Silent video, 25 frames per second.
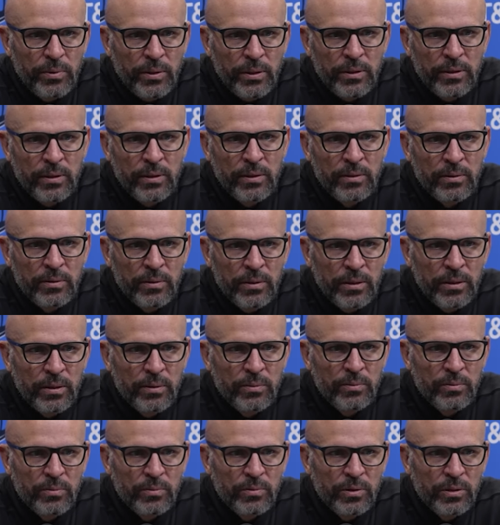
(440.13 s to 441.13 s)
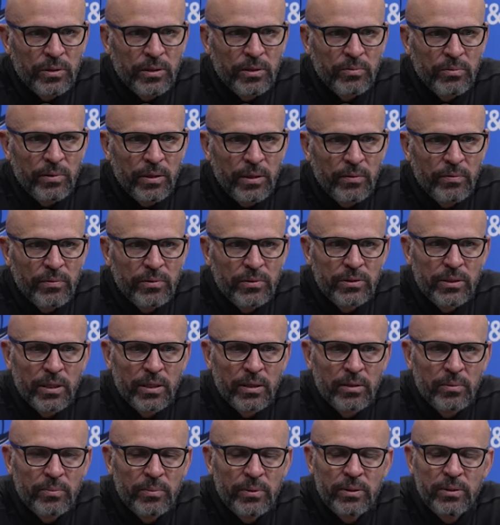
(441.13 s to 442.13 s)
and then we'll get ready for
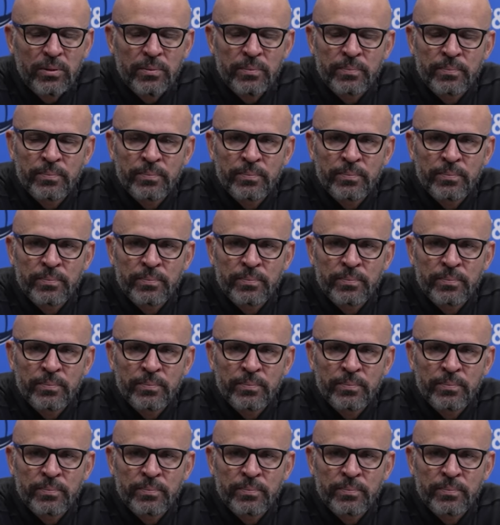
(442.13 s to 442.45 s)
Sacramento.